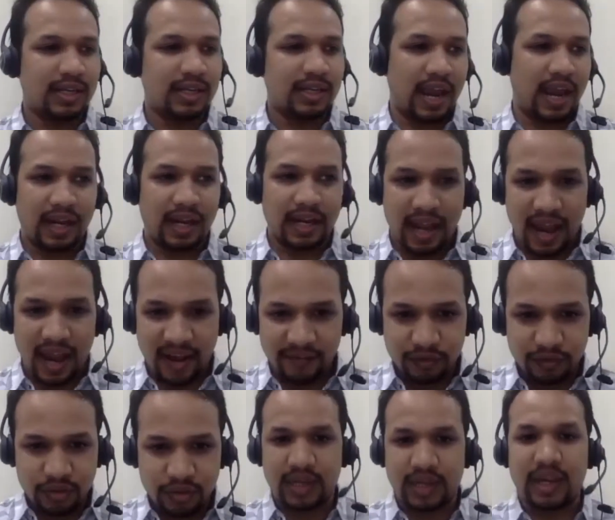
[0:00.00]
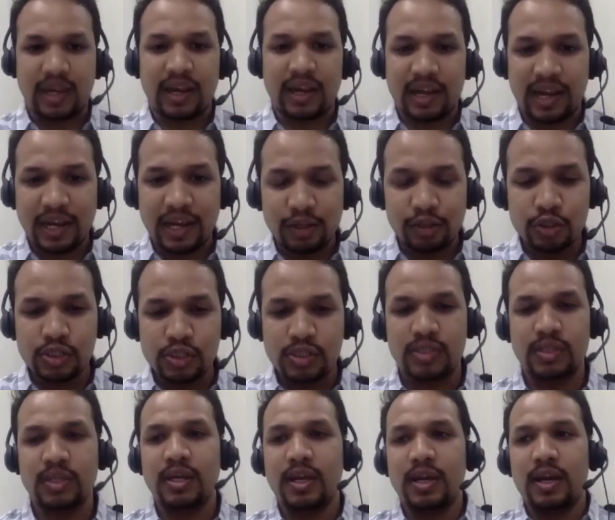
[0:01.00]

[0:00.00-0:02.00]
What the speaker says: and collect those